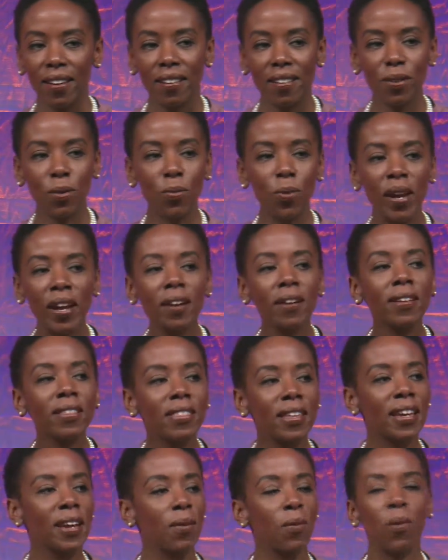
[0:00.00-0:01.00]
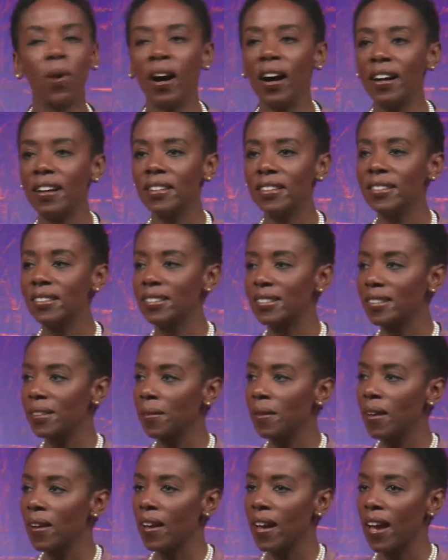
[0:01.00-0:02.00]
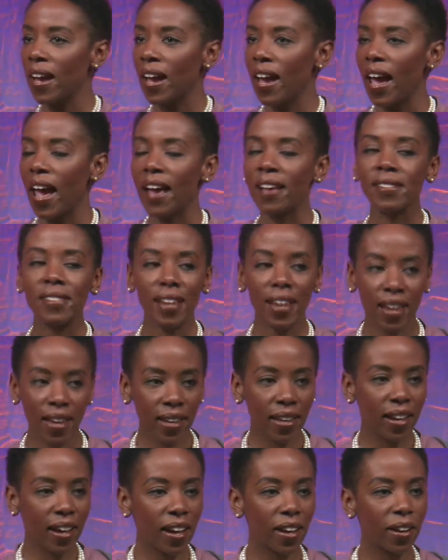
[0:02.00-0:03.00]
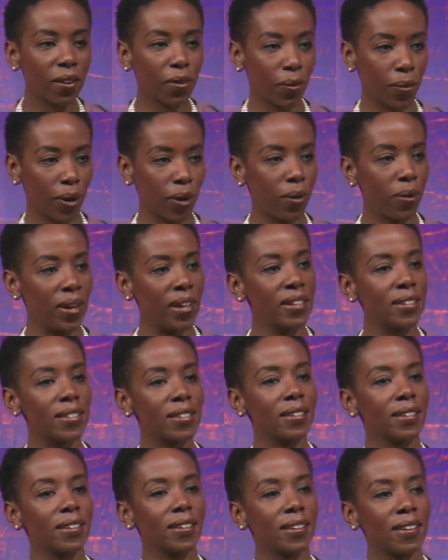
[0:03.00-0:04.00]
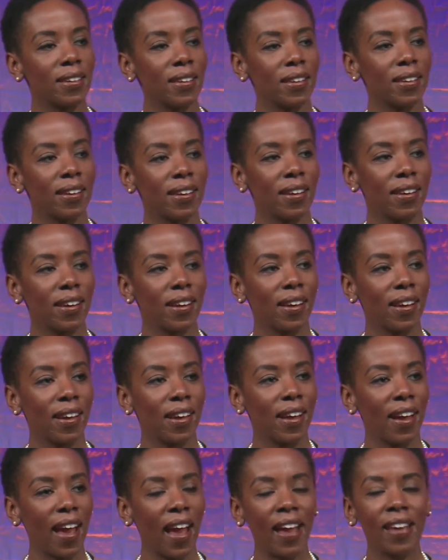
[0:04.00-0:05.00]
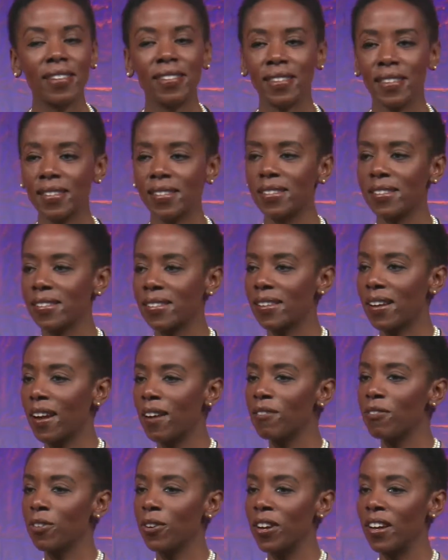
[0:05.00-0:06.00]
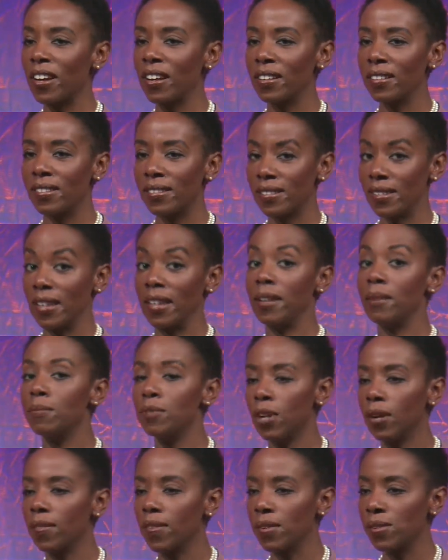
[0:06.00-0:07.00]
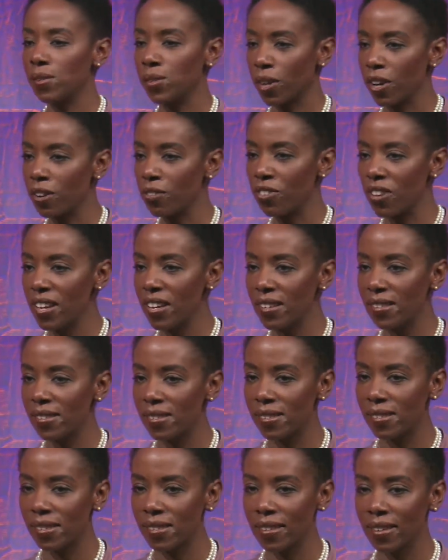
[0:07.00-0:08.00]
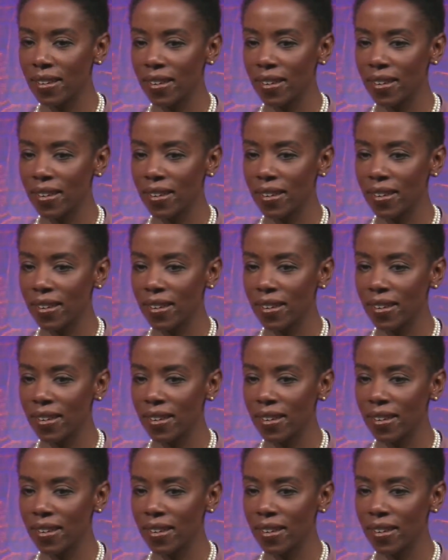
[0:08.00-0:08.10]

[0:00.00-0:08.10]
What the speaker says: The weird thing was, as incongruent as this discovery seemed on the surface,